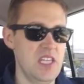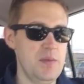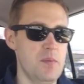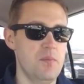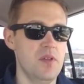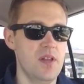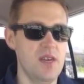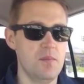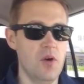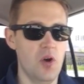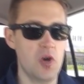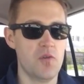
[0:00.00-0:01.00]
only been
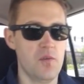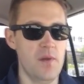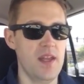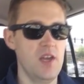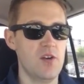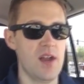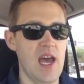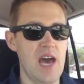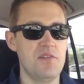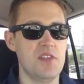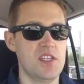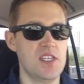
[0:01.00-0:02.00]
playing poker for about a year and a
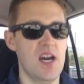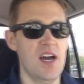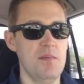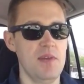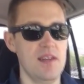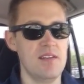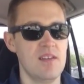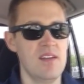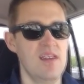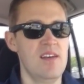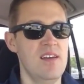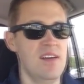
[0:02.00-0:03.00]
half at the time,
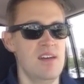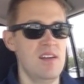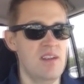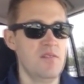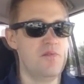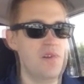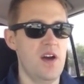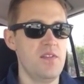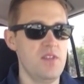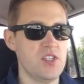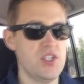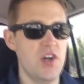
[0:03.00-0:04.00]
and
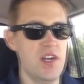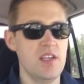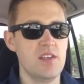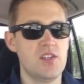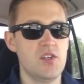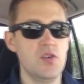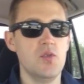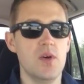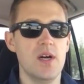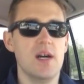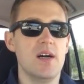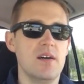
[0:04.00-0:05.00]
finally starting
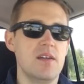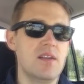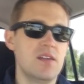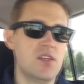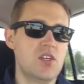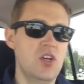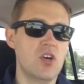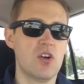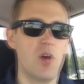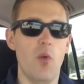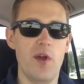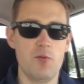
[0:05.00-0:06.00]
to
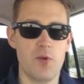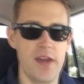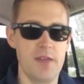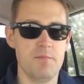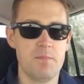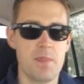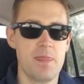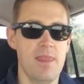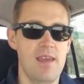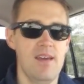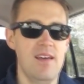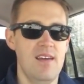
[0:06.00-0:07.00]
turn a win rate.
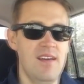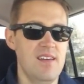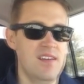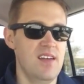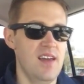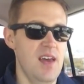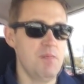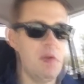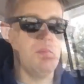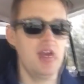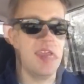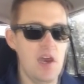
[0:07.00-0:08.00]
And
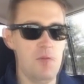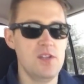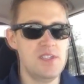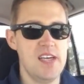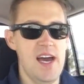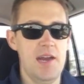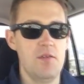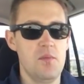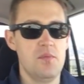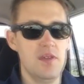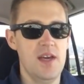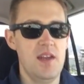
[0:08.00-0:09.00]
my buddy and I went down and we
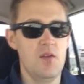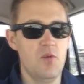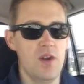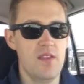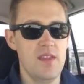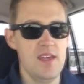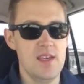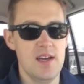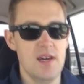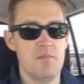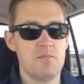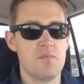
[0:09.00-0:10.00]
played in one of
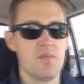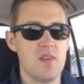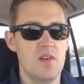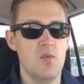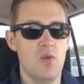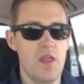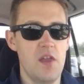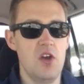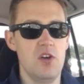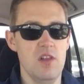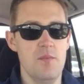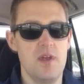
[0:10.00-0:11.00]
the
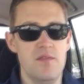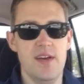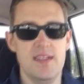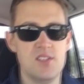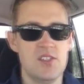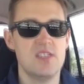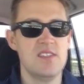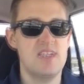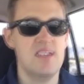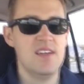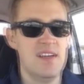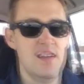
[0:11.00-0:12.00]
no limit events.
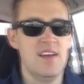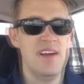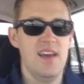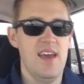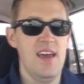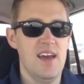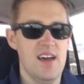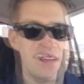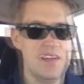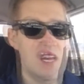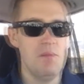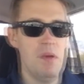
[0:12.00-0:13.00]

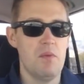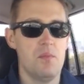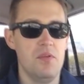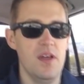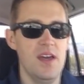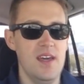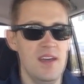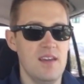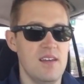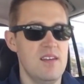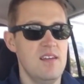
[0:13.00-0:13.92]
And I remember playing